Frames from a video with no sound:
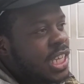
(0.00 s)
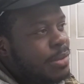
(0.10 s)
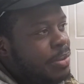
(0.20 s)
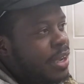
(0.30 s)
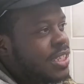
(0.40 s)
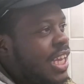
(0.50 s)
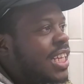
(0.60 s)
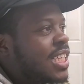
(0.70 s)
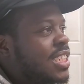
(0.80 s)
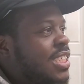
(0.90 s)
He probably
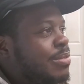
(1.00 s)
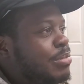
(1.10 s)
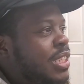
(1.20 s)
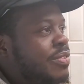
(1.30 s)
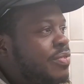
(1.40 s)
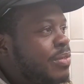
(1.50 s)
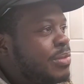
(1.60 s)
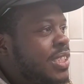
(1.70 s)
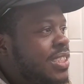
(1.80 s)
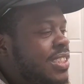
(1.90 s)
got like a good minute for
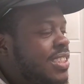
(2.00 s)
me.